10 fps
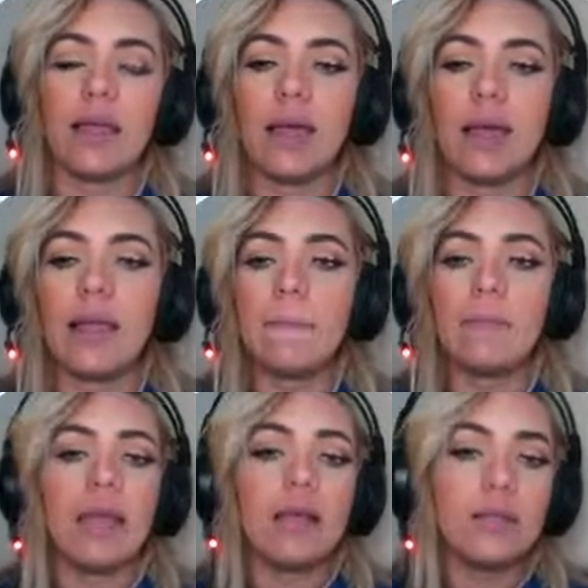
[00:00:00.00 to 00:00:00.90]
Okay,
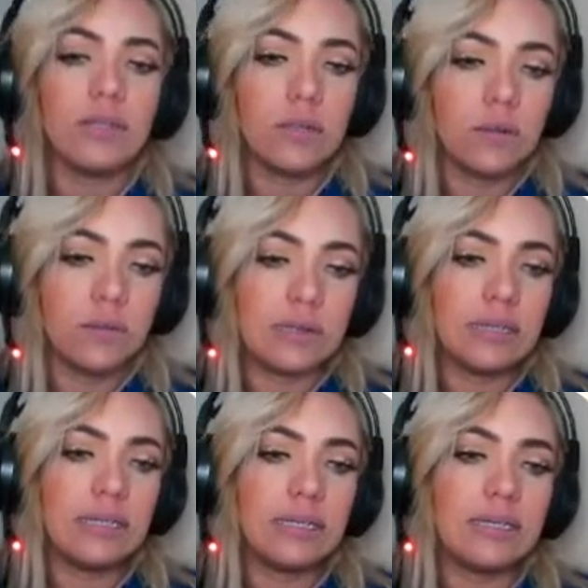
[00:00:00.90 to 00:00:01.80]
so
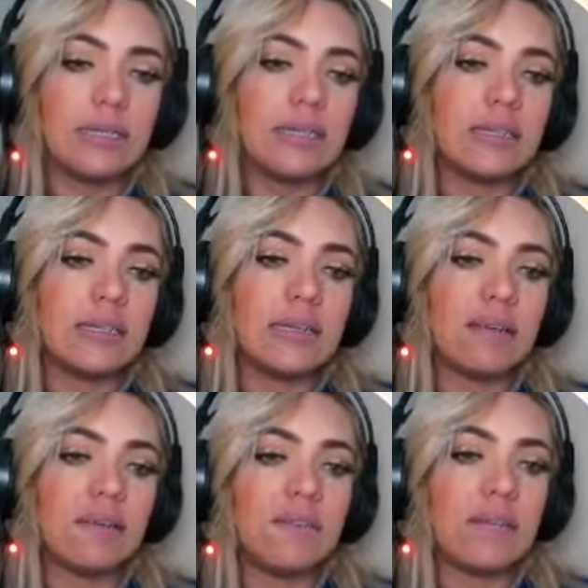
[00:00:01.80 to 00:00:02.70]
this is
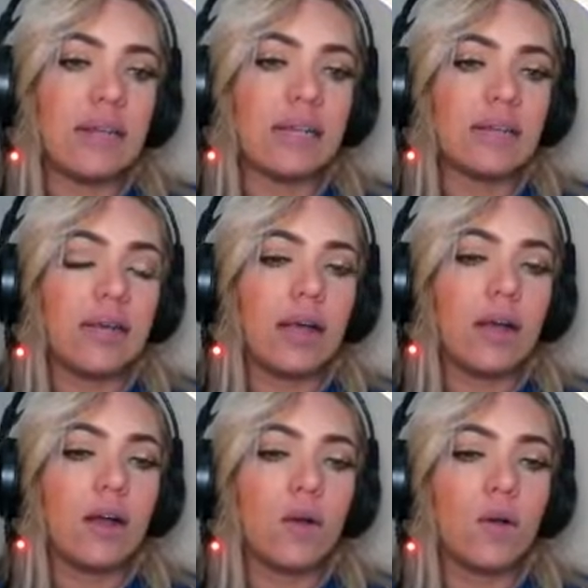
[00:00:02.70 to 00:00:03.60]
the Infinite
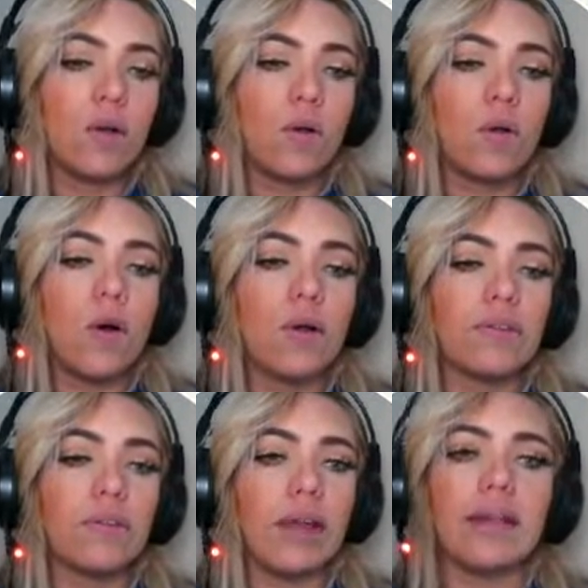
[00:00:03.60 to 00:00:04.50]

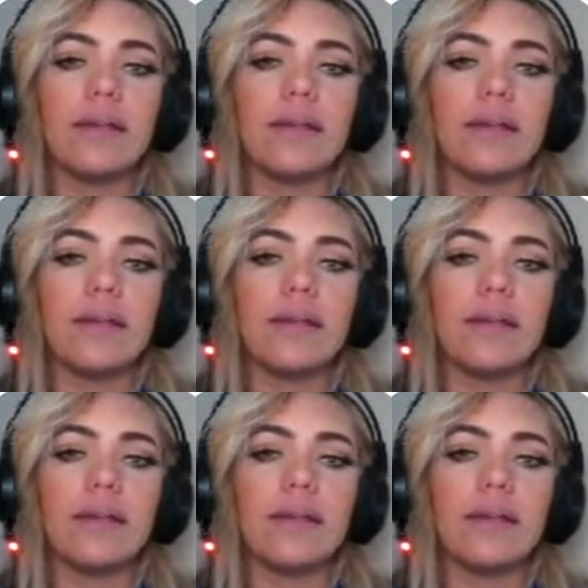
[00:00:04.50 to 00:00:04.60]
Gauntlet.